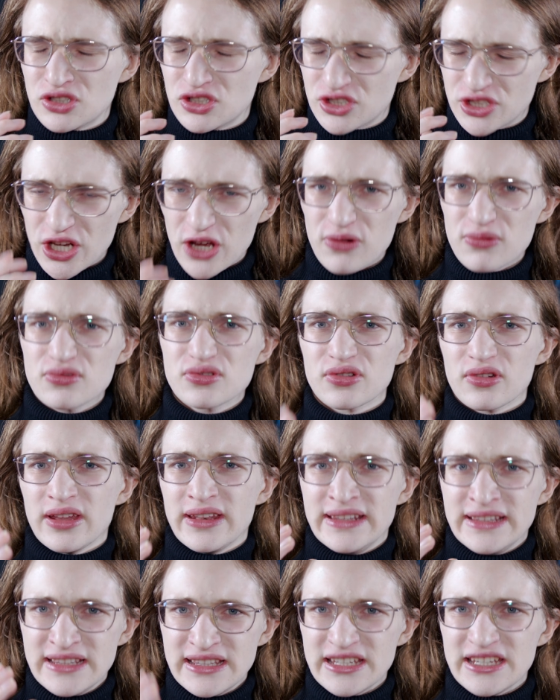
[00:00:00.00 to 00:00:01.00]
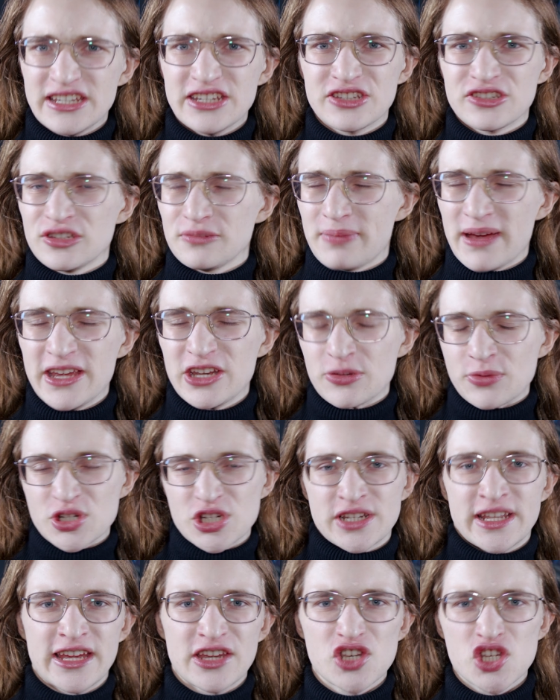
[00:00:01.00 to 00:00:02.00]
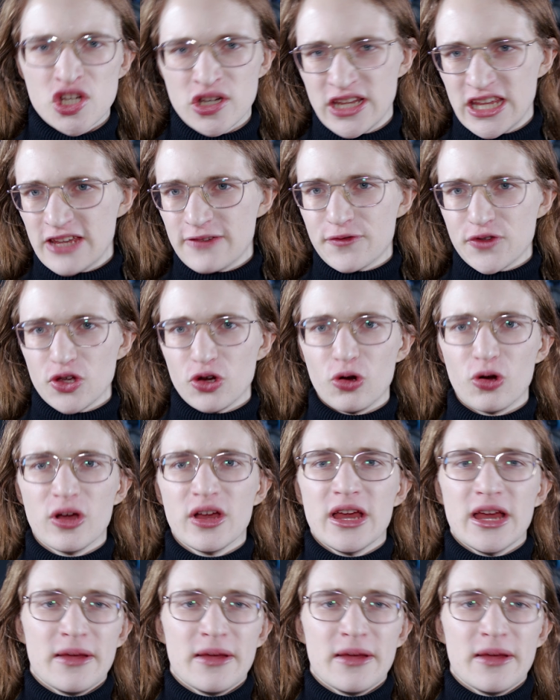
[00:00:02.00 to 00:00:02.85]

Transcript: don't need to pay too much attention if your